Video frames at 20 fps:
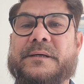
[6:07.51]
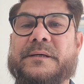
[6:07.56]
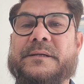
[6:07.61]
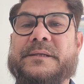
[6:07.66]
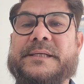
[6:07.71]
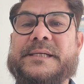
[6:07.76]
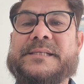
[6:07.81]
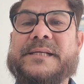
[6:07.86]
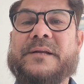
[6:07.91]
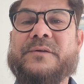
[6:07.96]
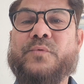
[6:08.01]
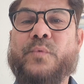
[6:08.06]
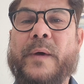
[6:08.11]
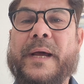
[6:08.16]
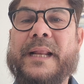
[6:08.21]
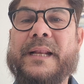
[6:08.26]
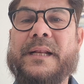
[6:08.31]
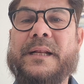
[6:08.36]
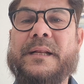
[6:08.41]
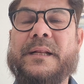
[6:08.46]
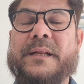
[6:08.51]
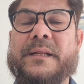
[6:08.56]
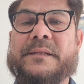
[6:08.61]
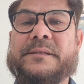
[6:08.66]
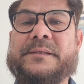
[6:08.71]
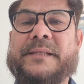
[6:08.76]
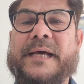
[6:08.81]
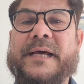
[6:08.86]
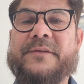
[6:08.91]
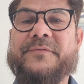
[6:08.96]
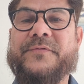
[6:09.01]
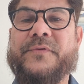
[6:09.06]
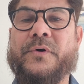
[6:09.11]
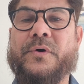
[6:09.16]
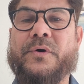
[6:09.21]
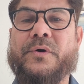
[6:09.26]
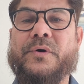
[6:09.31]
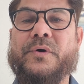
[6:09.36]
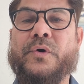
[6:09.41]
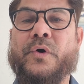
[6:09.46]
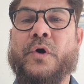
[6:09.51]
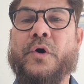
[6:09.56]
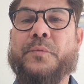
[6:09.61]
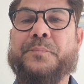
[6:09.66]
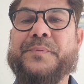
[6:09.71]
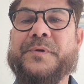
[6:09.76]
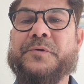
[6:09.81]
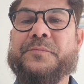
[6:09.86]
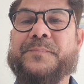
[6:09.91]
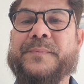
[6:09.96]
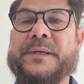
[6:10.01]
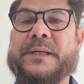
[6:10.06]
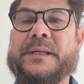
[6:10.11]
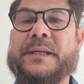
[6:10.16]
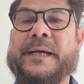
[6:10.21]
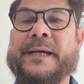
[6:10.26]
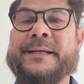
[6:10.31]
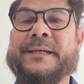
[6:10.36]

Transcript: Reason well, therefore, O pupil,